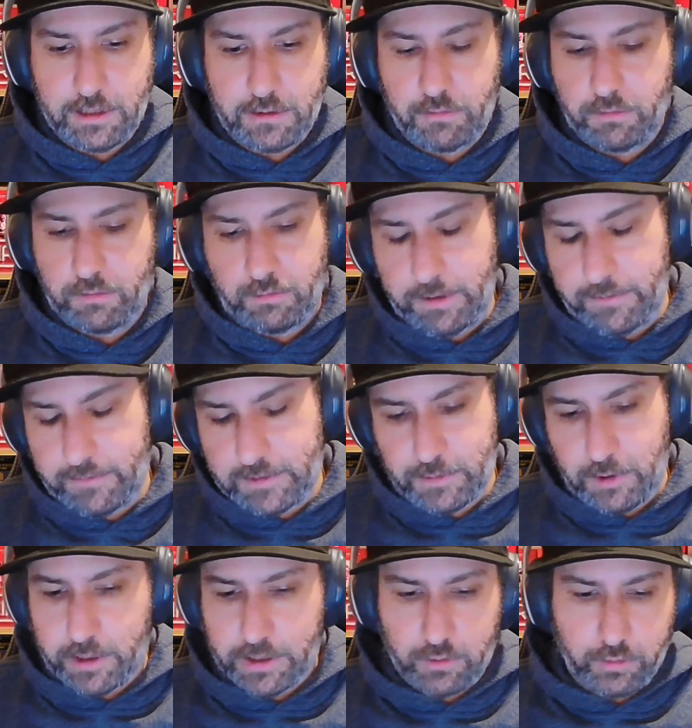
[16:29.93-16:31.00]
We've
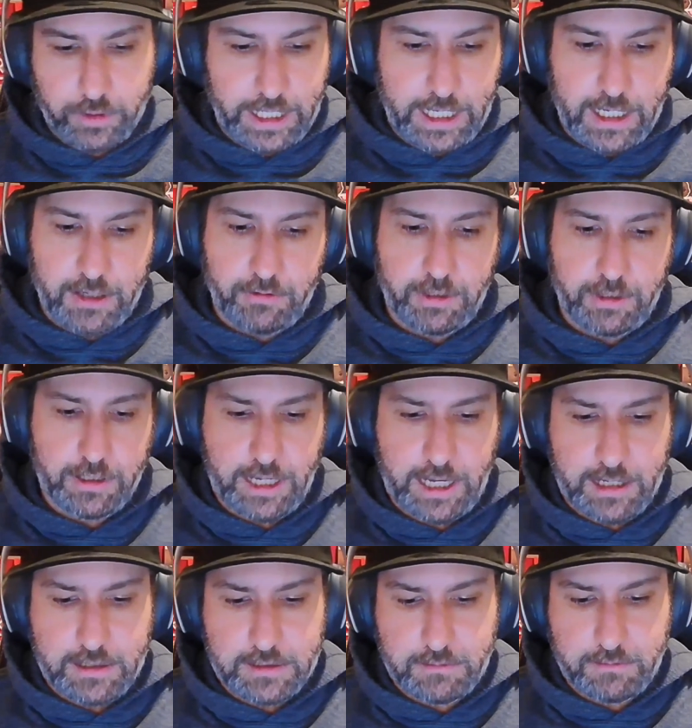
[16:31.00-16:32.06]
spoken all year
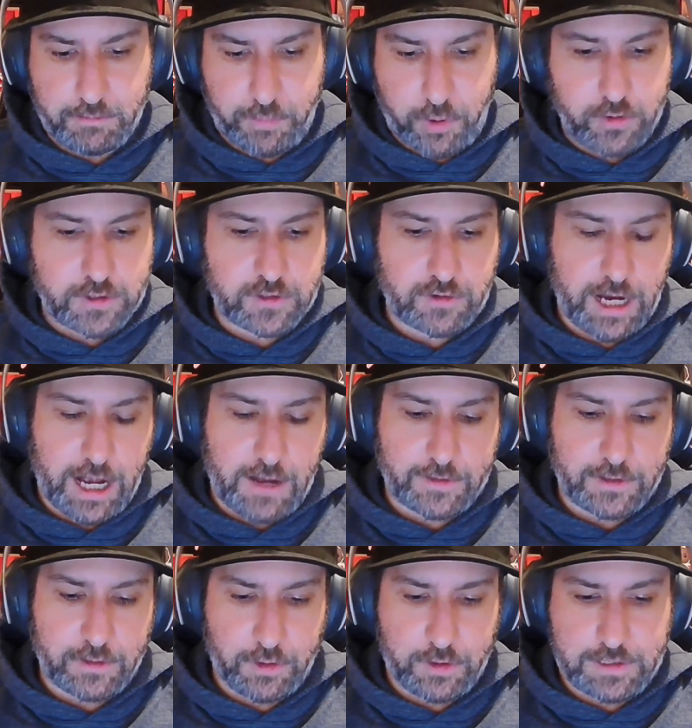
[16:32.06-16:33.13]
and post
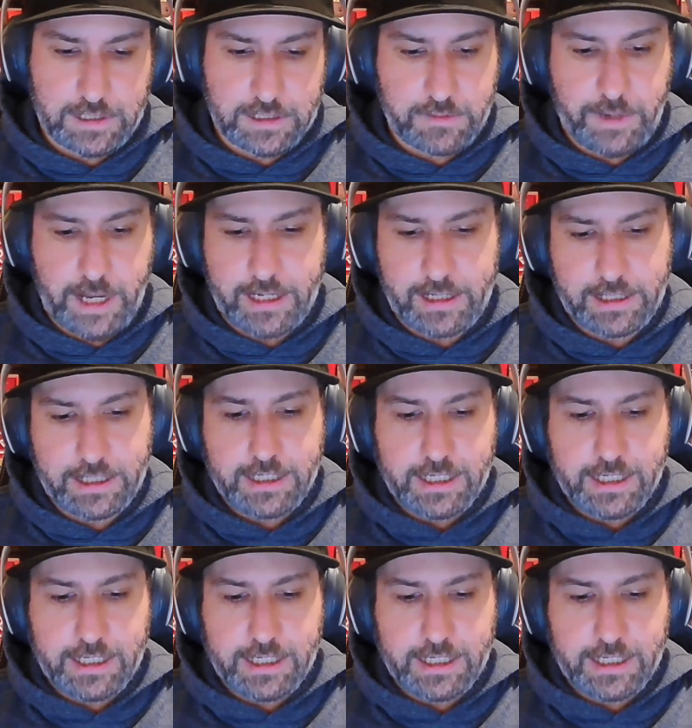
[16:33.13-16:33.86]
draft and all those things about,